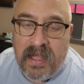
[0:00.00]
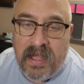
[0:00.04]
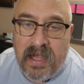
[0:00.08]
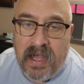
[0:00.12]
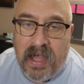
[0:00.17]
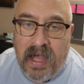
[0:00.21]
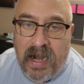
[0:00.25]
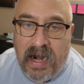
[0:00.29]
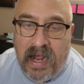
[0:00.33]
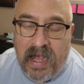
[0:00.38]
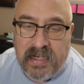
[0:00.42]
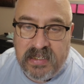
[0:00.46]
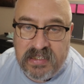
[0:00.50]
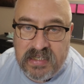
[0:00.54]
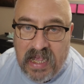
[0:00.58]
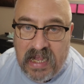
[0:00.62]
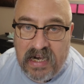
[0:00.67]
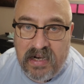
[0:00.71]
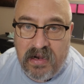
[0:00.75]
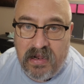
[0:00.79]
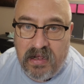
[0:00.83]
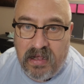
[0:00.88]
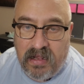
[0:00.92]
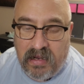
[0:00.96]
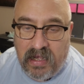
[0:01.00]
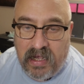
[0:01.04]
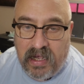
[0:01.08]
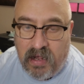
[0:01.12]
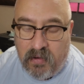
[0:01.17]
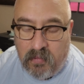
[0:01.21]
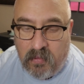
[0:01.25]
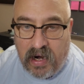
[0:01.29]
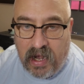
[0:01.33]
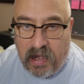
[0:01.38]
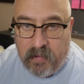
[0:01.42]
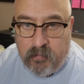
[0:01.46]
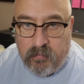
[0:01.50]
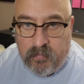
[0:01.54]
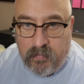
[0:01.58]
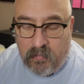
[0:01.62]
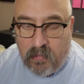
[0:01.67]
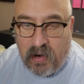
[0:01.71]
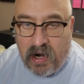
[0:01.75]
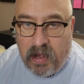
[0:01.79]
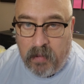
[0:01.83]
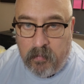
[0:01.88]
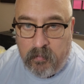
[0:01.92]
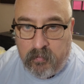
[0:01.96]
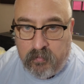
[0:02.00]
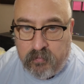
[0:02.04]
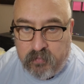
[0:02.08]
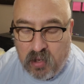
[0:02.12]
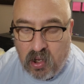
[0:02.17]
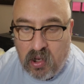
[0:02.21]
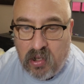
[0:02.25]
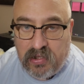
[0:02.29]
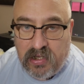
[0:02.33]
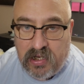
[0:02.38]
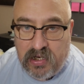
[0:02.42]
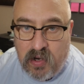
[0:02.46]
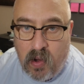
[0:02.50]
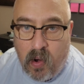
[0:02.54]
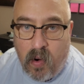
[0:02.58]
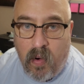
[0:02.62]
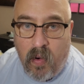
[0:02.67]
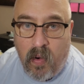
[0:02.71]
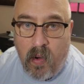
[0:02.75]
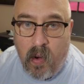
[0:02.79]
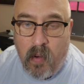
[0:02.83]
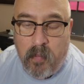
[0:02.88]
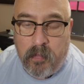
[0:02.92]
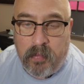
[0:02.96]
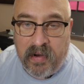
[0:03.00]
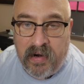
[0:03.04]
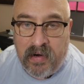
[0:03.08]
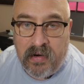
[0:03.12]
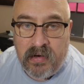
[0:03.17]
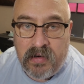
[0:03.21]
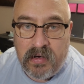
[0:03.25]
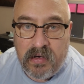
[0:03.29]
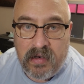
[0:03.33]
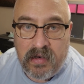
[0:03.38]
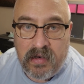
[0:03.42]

And I said to, like, when I pulled the door open,